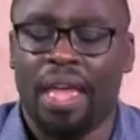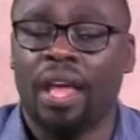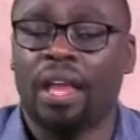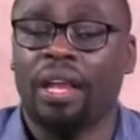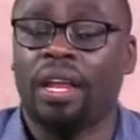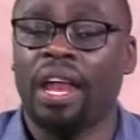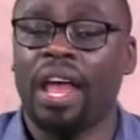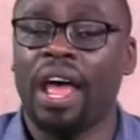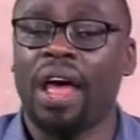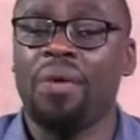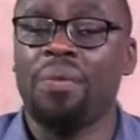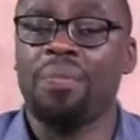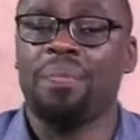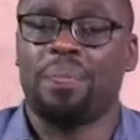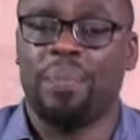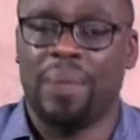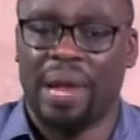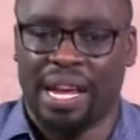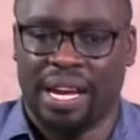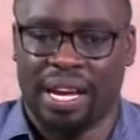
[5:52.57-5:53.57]
Now,
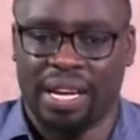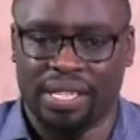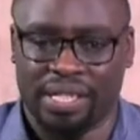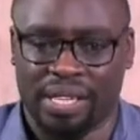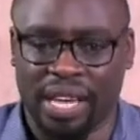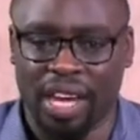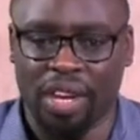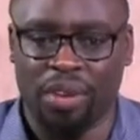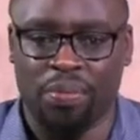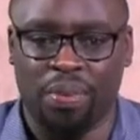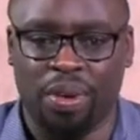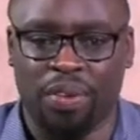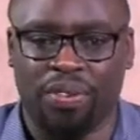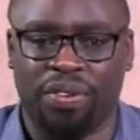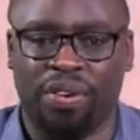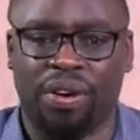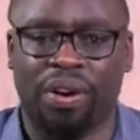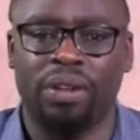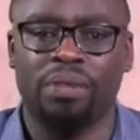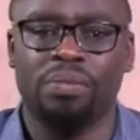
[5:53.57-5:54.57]
like I said
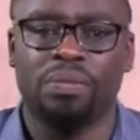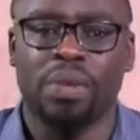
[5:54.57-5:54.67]
before,